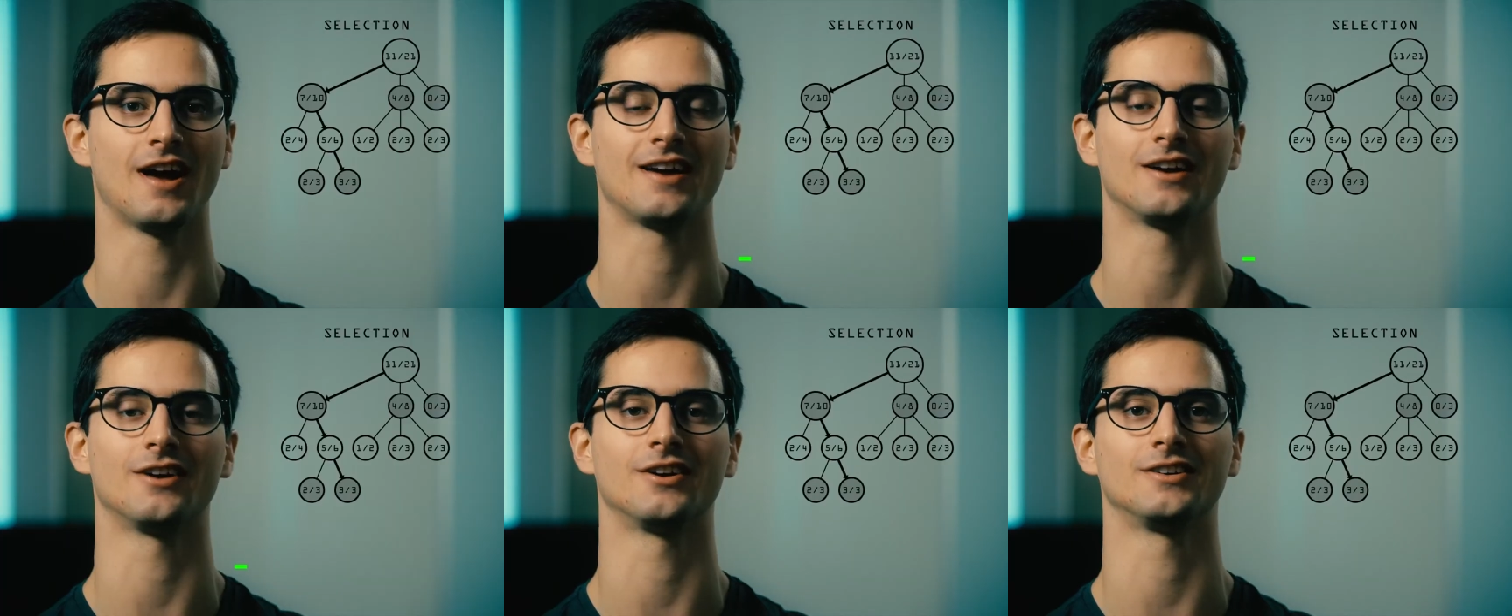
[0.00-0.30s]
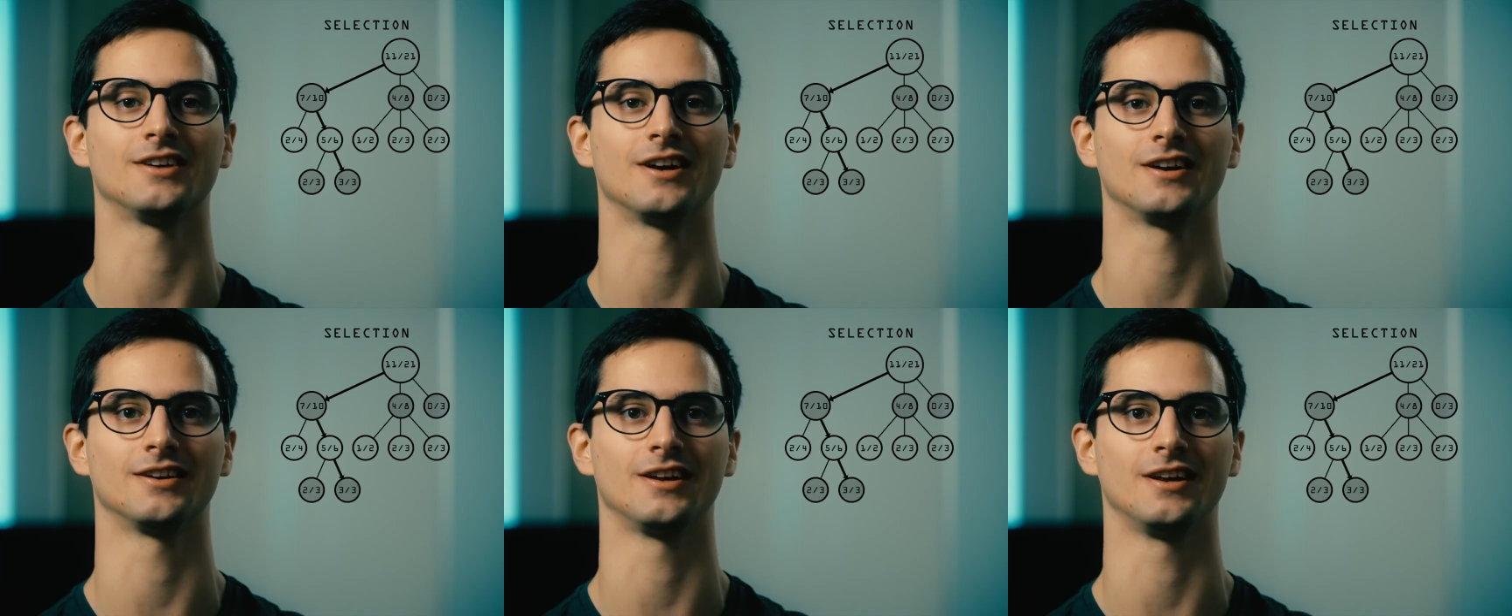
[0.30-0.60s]
AI
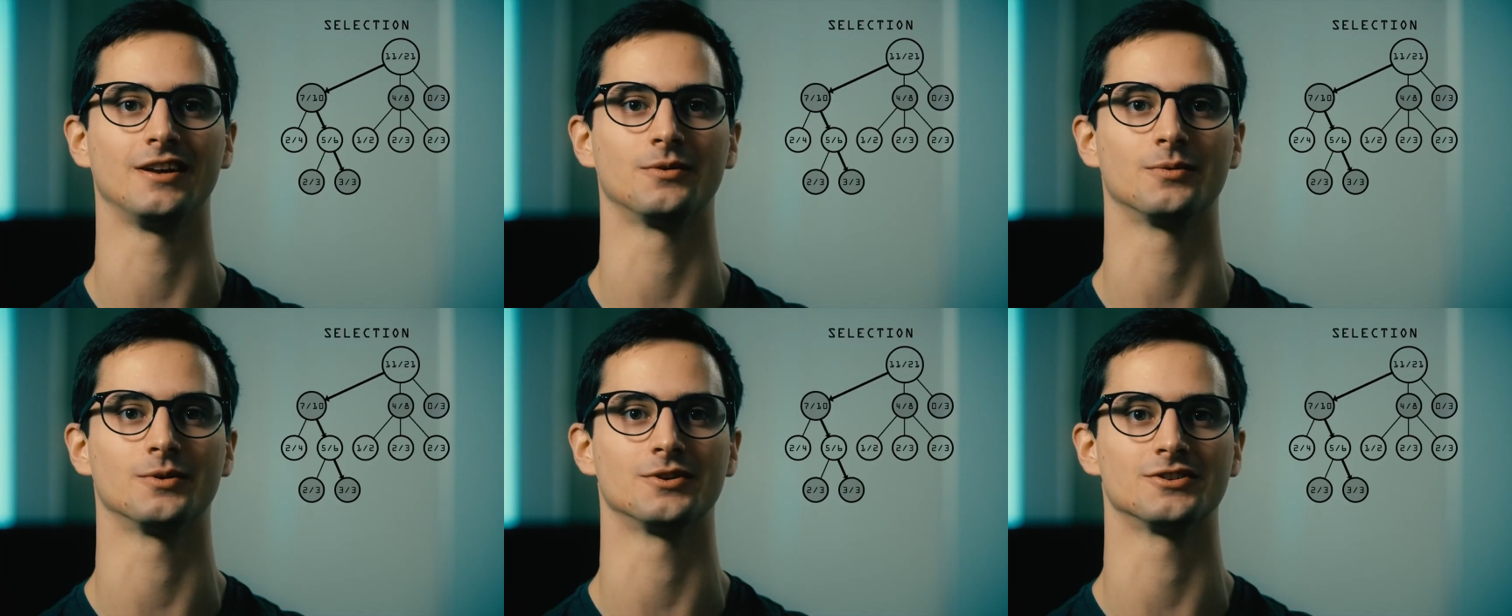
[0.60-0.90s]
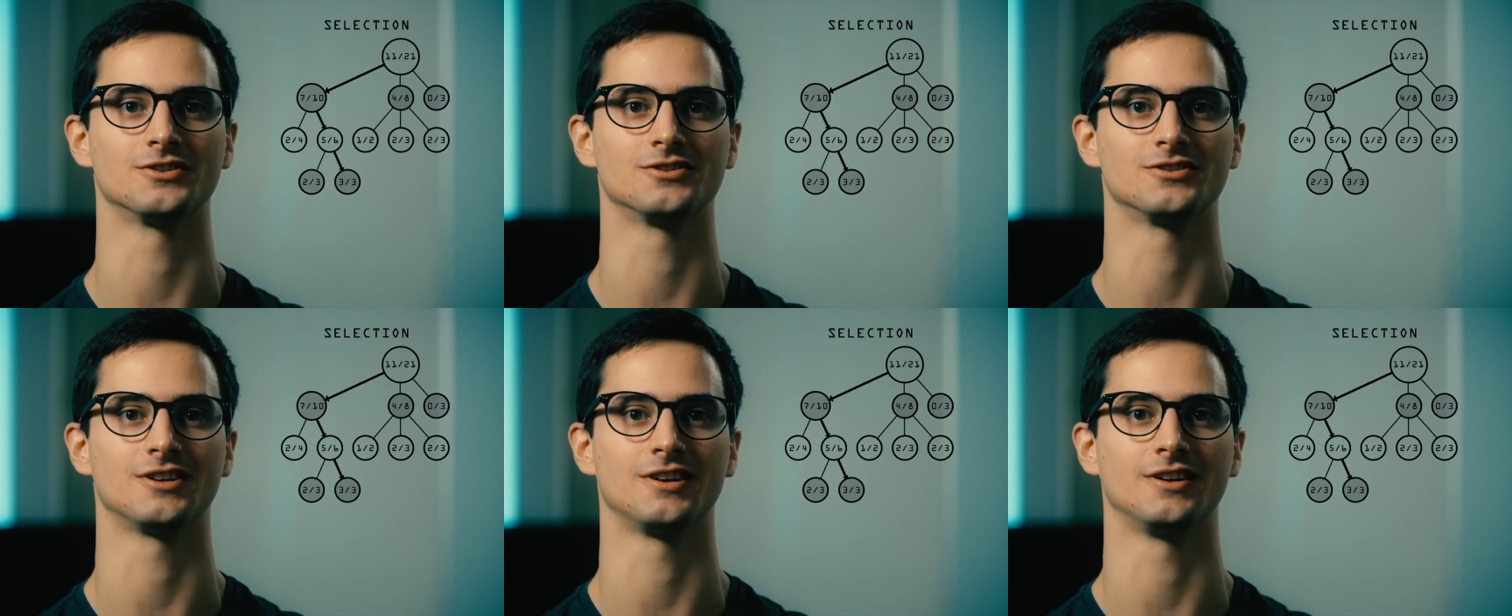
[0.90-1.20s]
technique
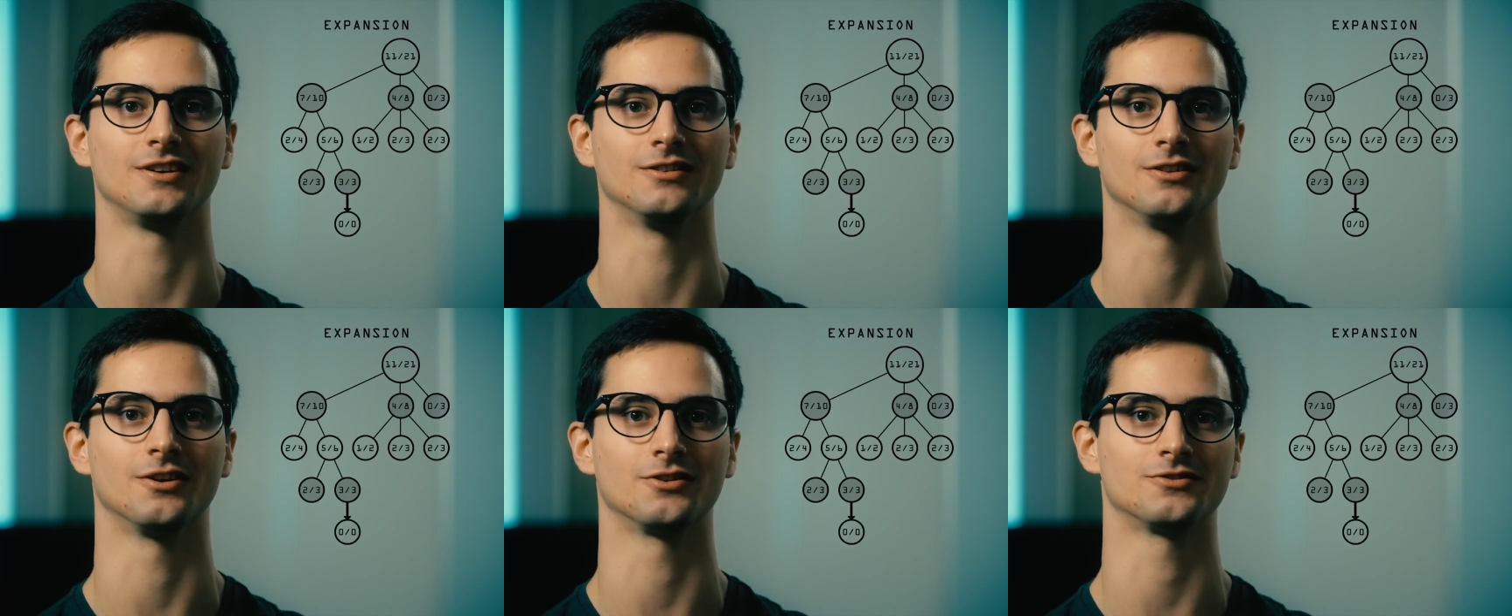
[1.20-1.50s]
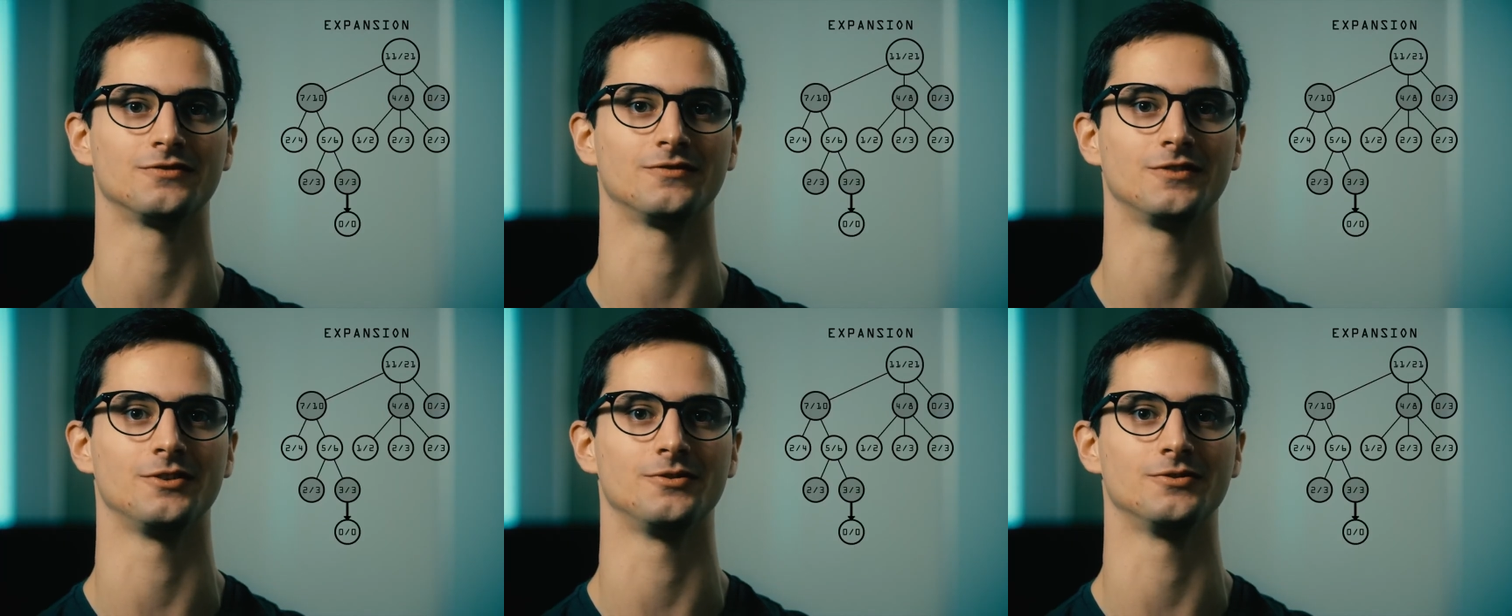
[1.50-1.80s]
which has seen
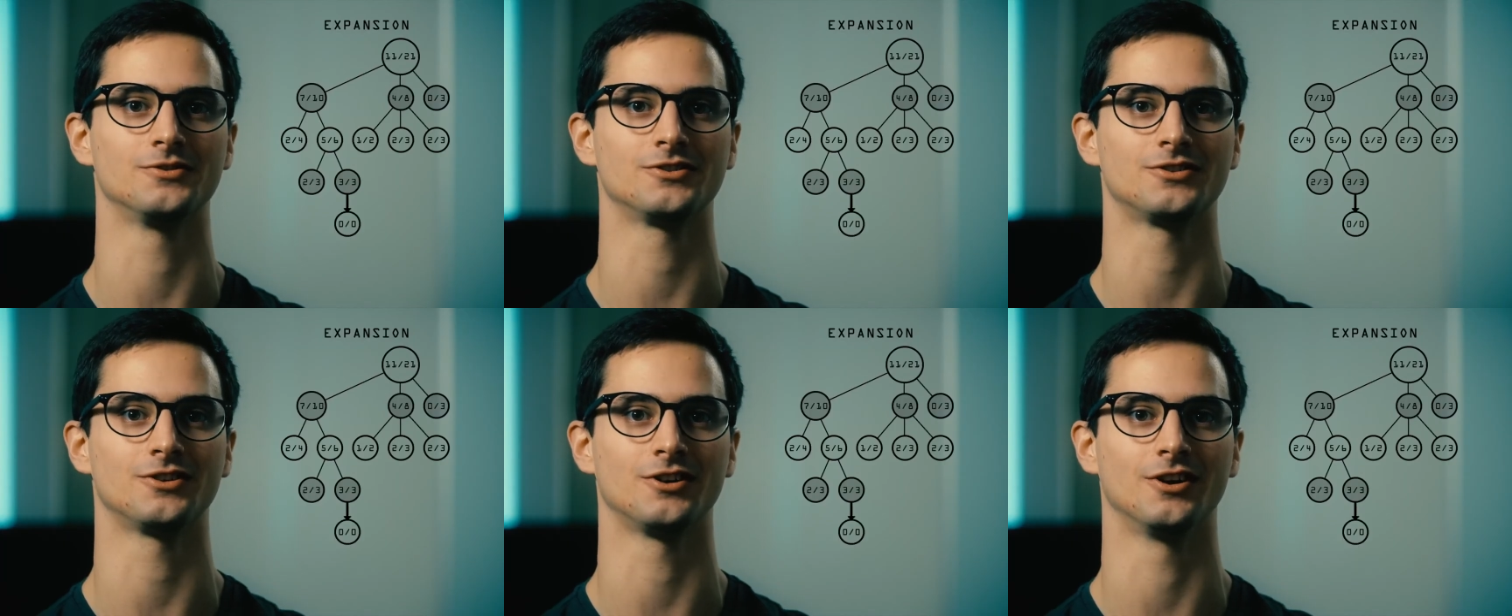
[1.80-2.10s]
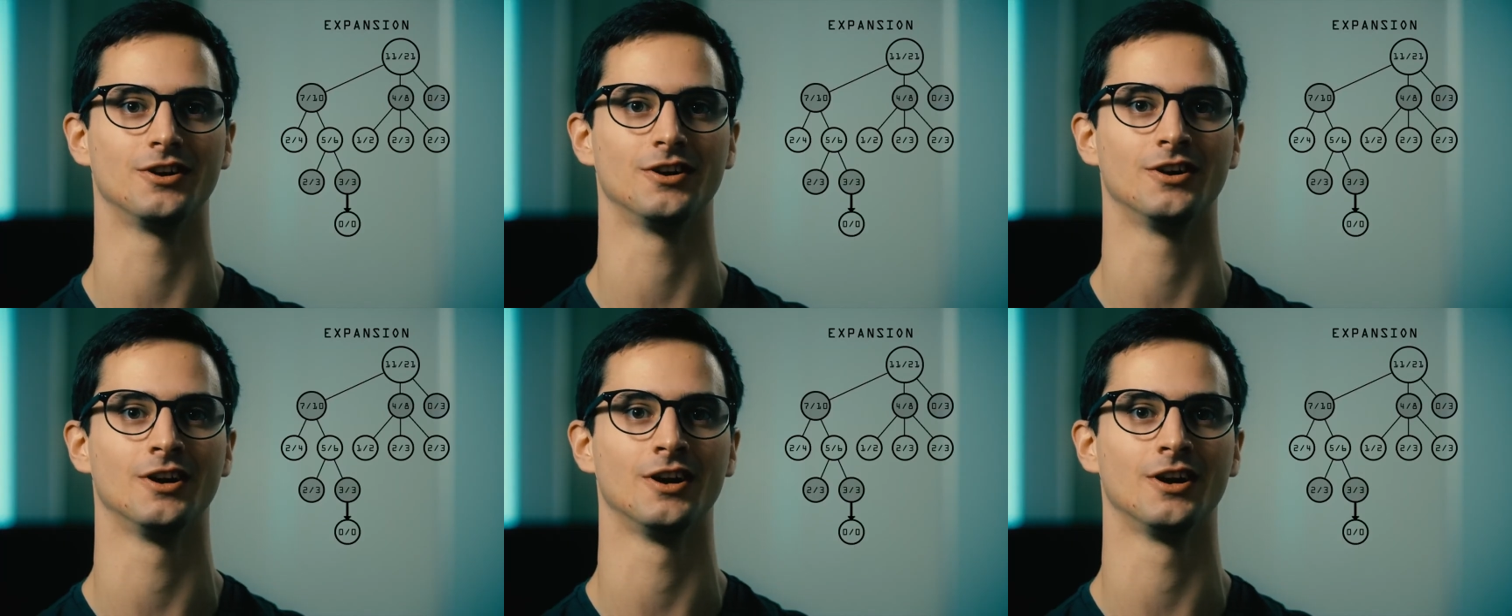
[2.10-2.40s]
lots of use
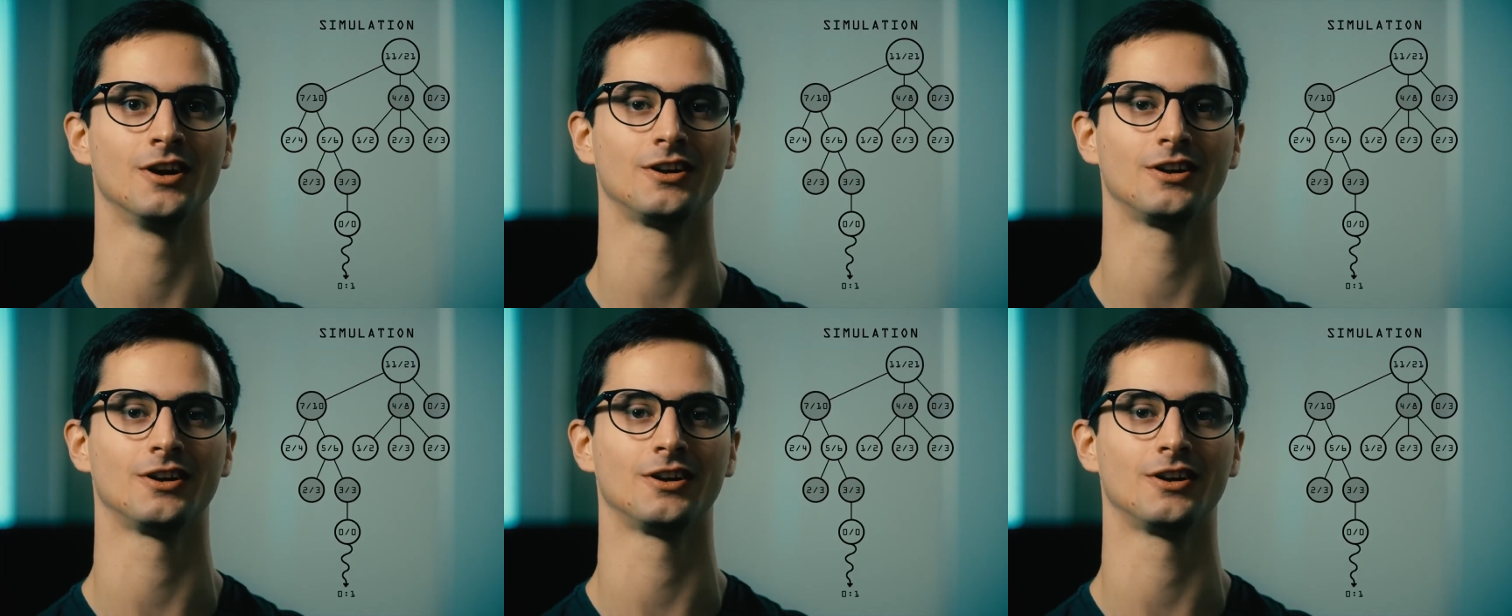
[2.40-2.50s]
to